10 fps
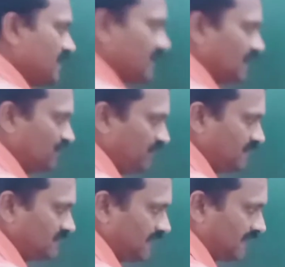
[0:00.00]
if
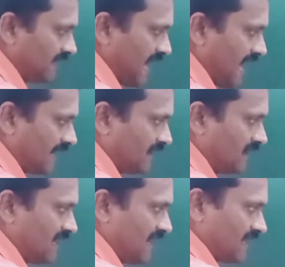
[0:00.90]
we take angle
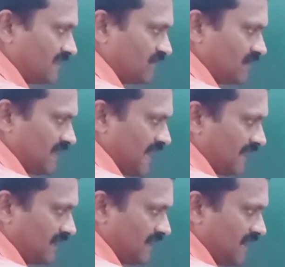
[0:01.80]
A, the
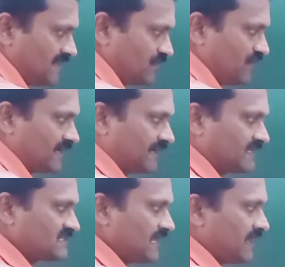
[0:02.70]
angle at the
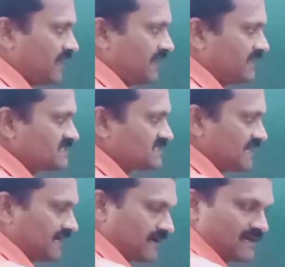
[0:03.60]
vertex A is
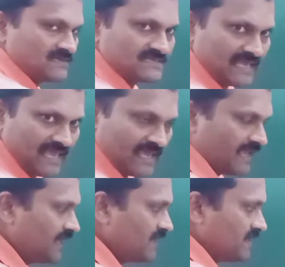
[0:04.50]
taken as
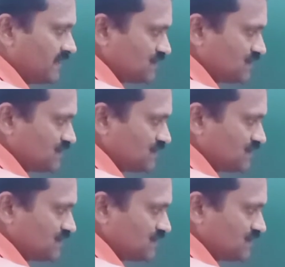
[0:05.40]
A,